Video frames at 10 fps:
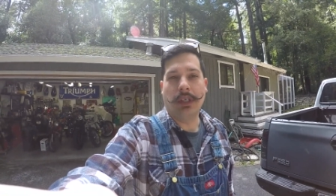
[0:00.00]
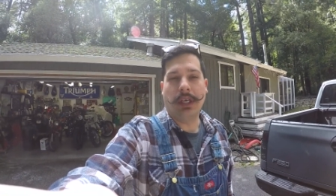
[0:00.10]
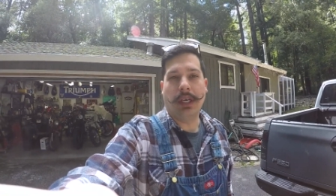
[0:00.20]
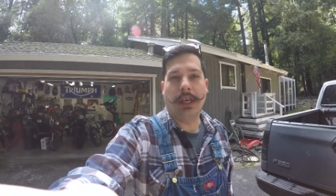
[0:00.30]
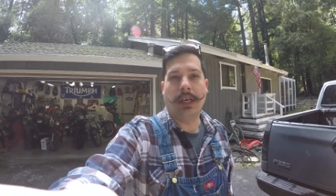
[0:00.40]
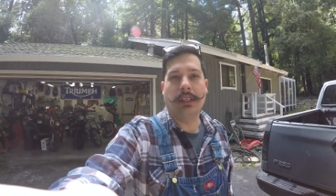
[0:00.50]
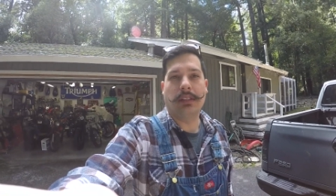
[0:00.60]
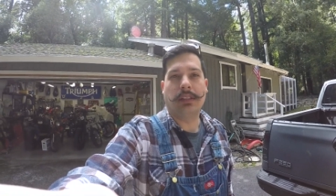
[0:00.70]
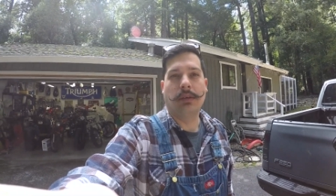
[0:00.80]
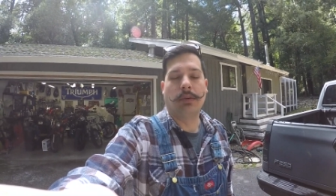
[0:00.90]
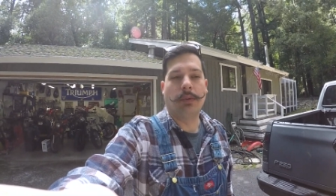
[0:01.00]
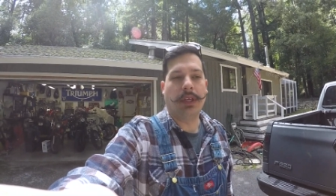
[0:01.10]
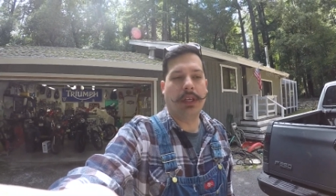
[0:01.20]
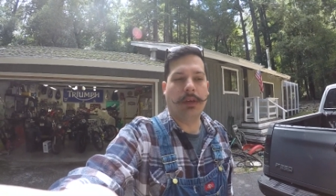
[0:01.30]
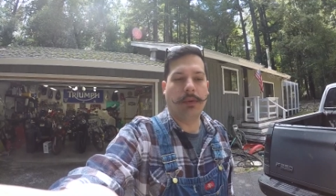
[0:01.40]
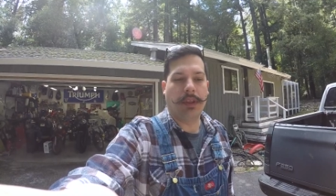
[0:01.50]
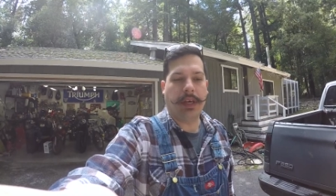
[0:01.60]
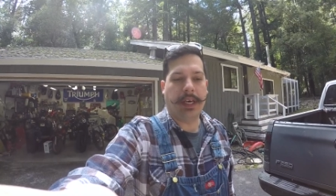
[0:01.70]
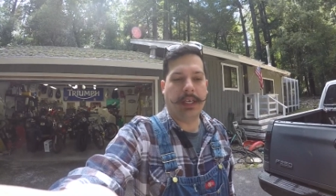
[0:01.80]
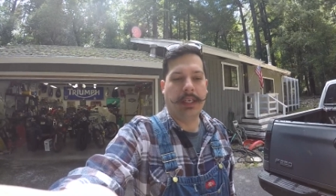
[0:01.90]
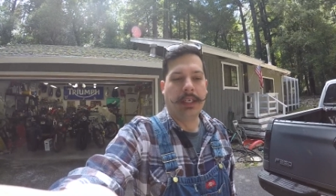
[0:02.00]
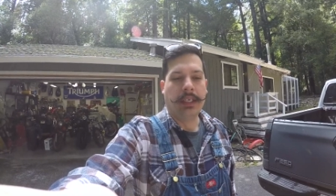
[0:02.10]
and see where we can get with that.